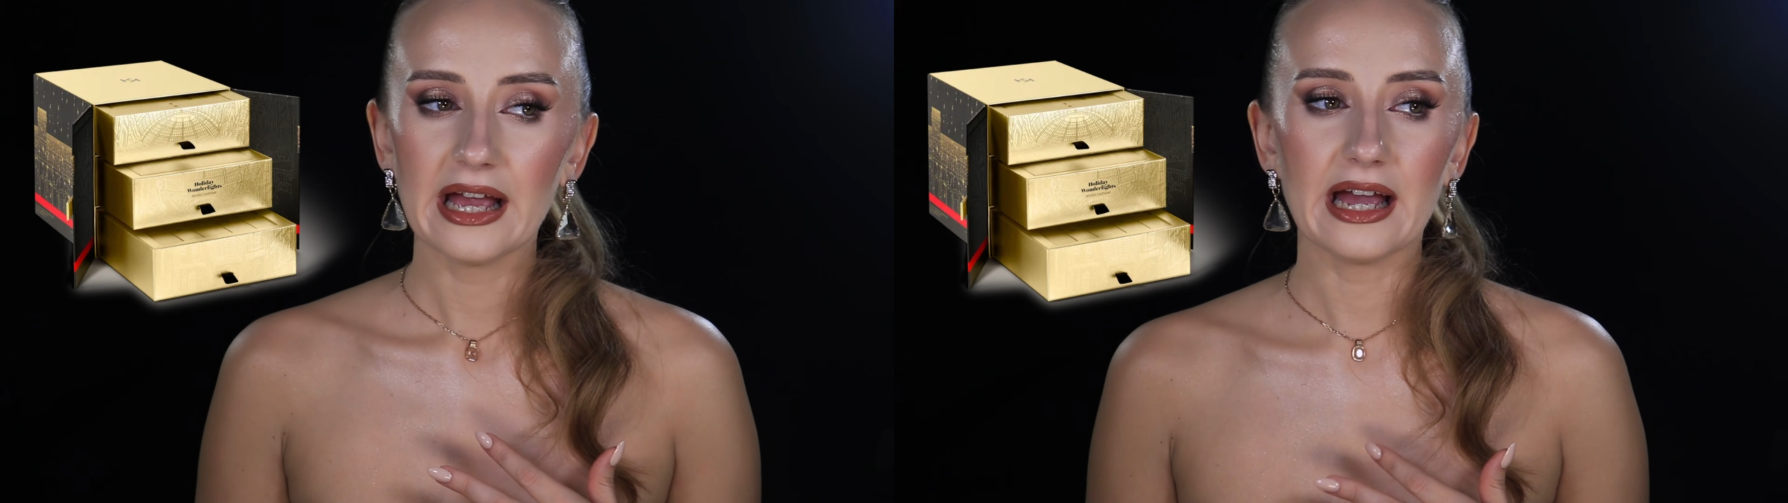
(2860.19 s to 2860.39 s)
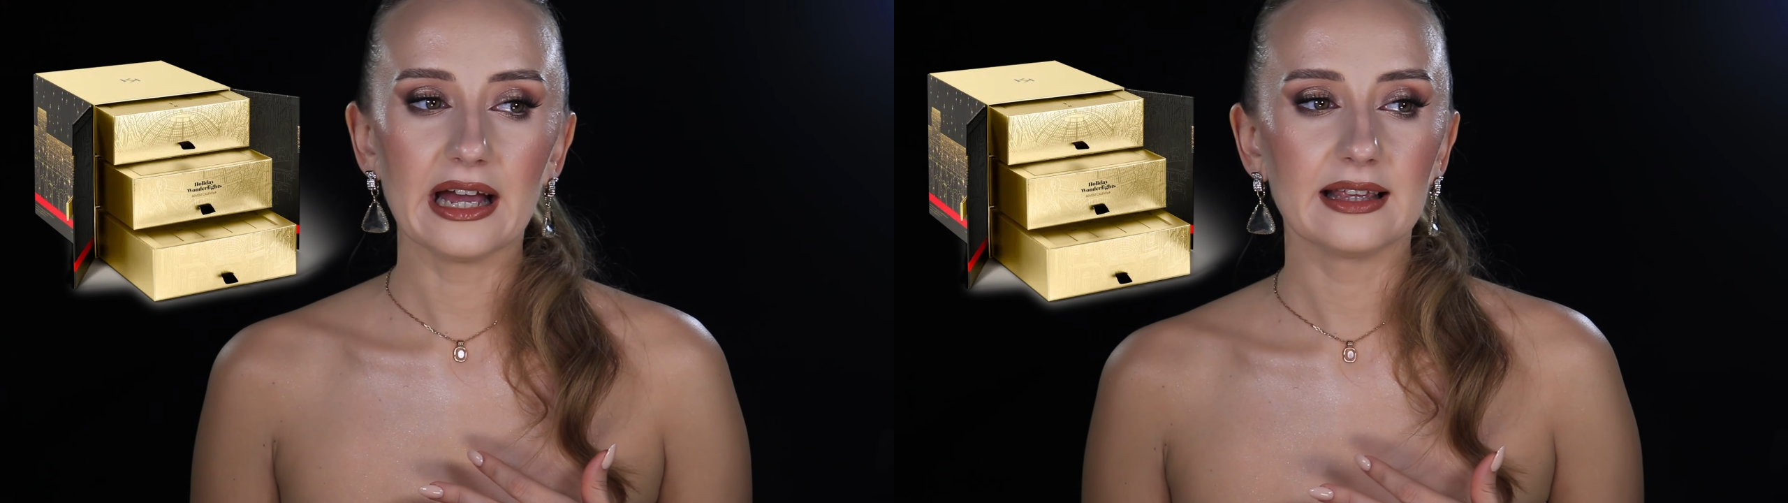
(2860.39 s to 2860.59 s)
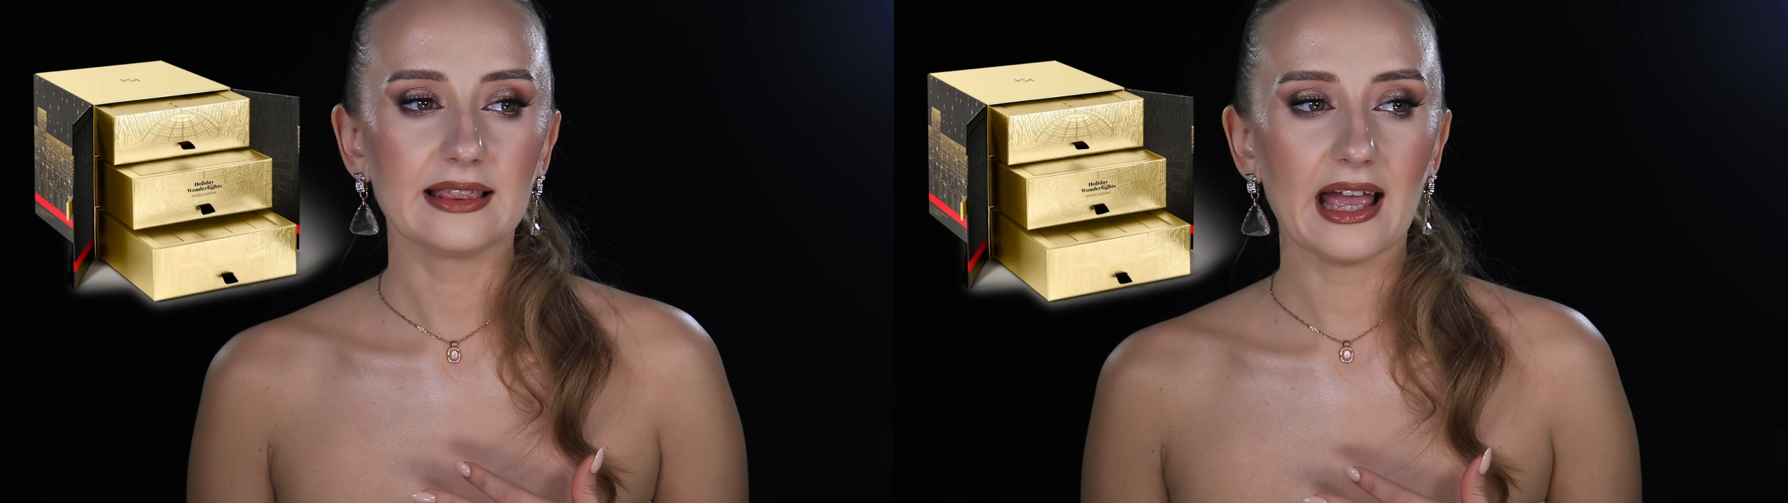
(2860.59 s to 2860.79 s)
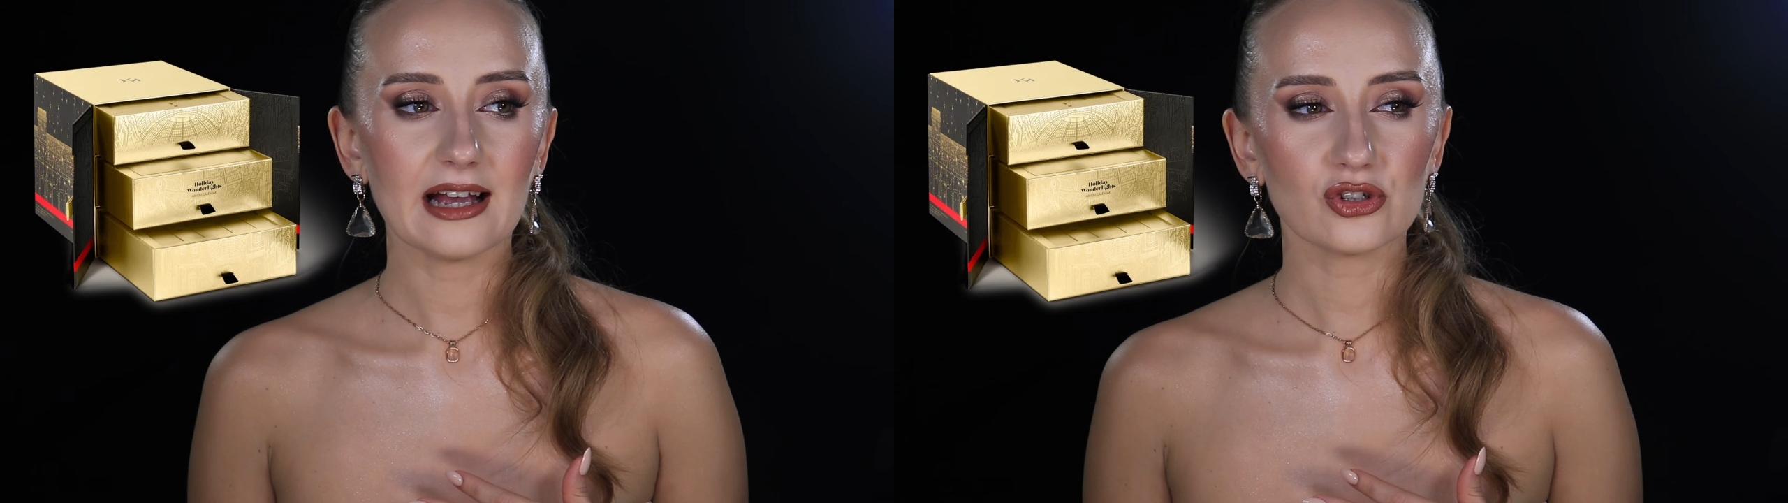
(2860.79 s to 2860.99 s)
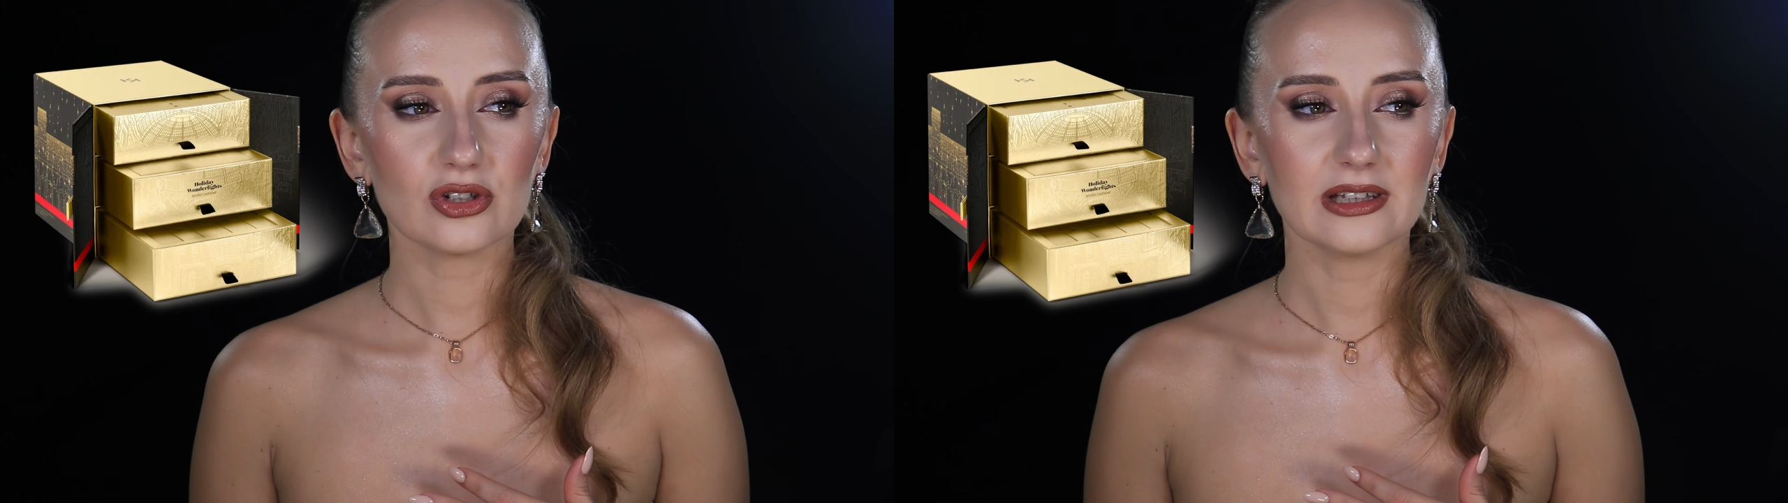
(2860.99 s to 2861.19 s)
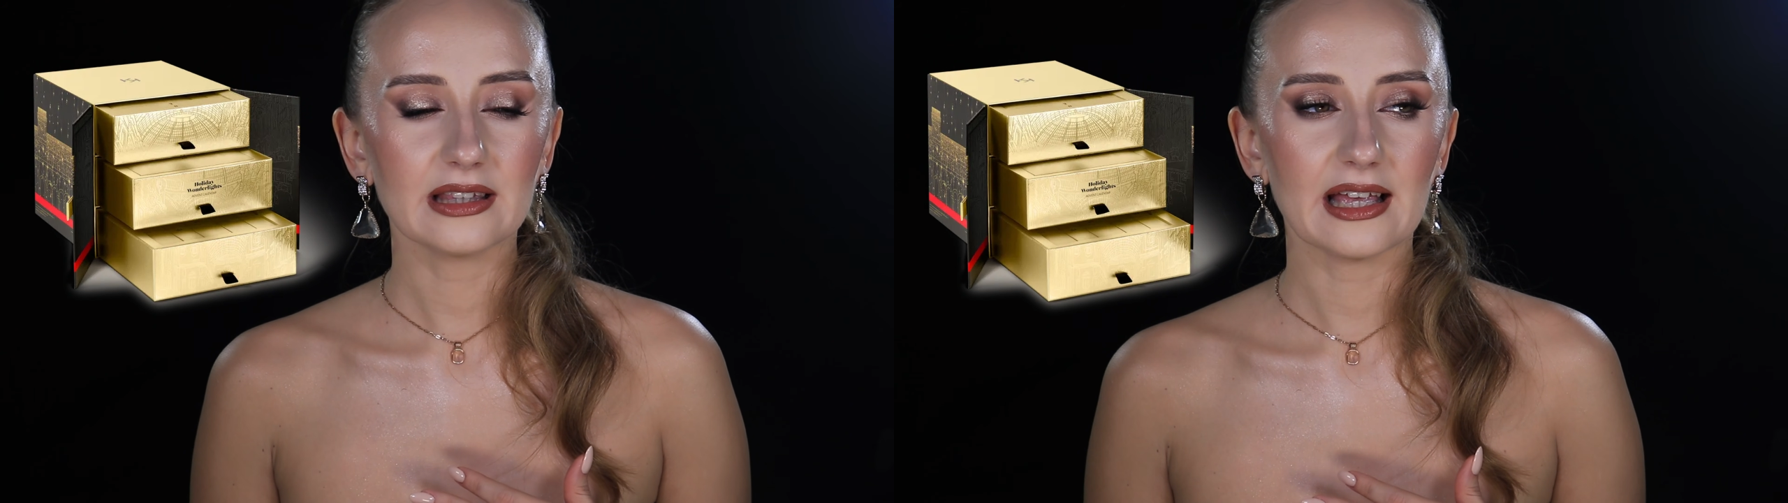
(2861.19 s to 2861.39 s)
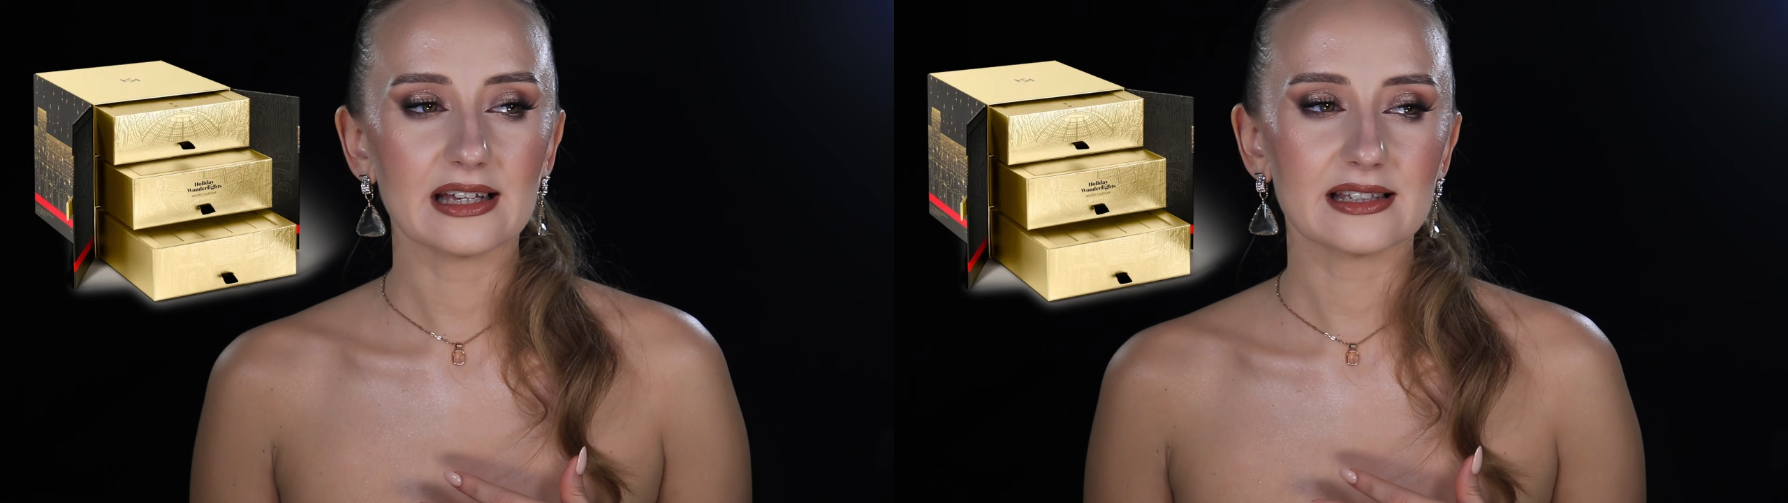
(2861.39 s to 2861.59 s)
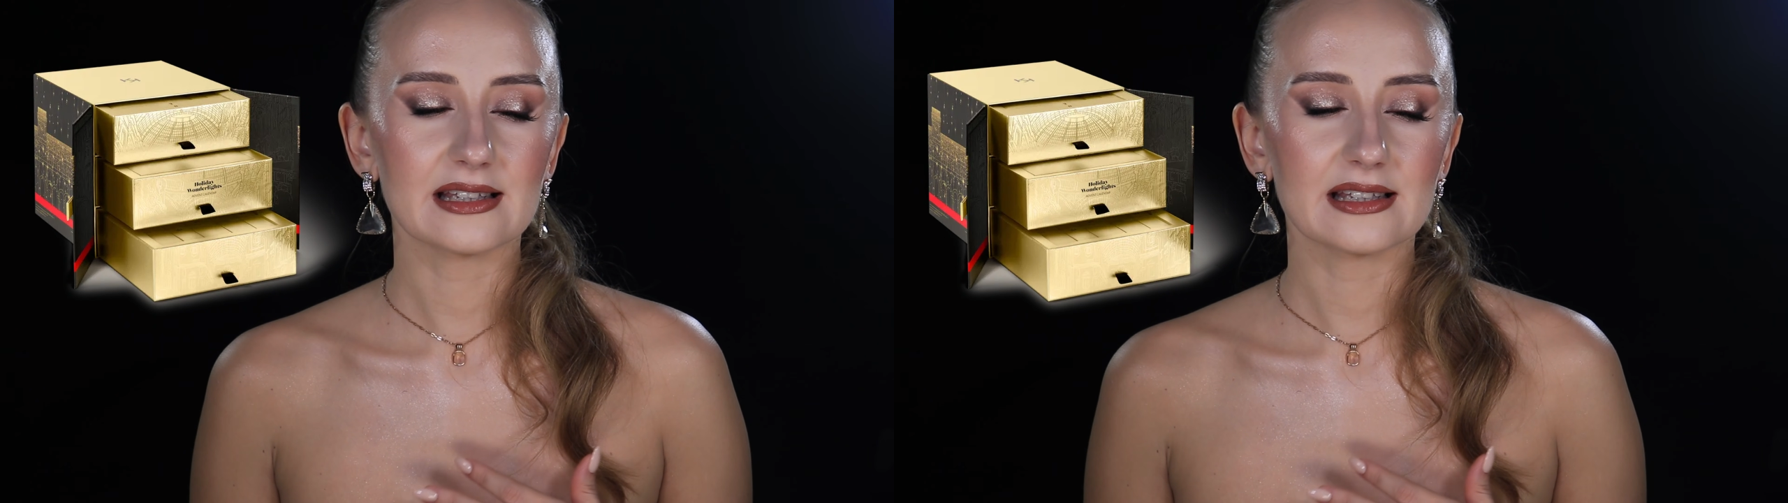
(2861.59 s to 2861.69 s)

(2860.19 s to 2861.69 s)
and actually it has